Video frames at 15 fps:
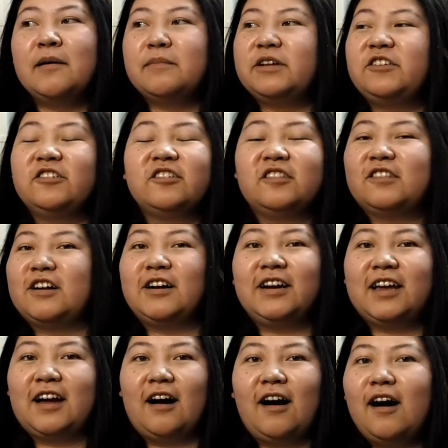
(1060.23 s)
But just
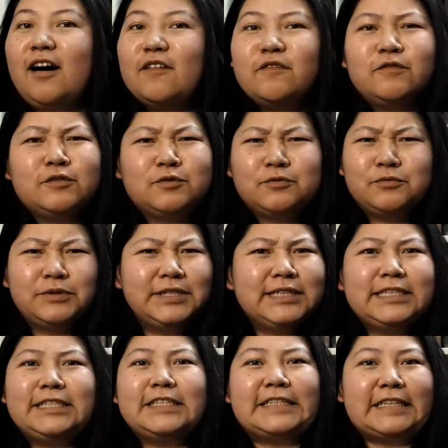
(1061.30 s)
starting off was
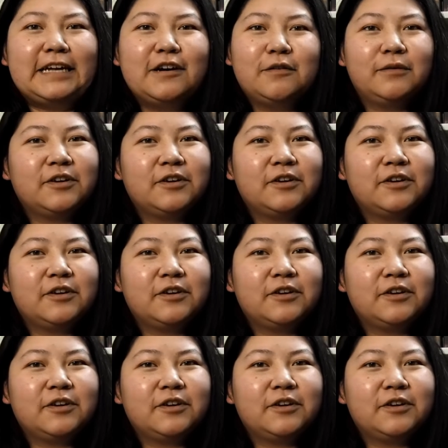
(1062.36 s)
really slow,